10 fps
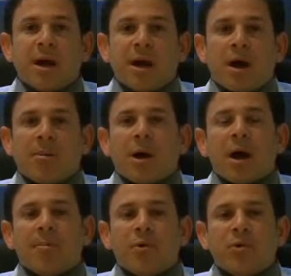a
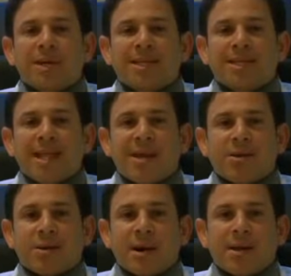couple weeks
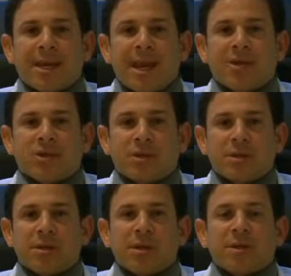later, on
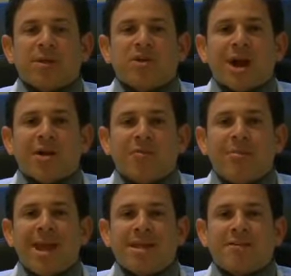occasion, the child
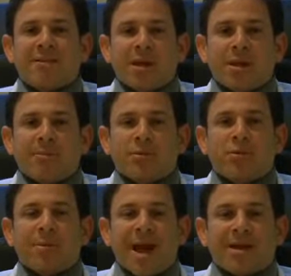may develop
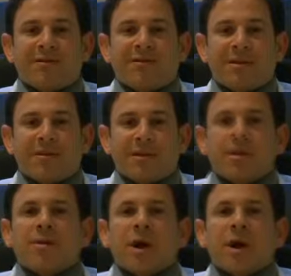rheumatic fever.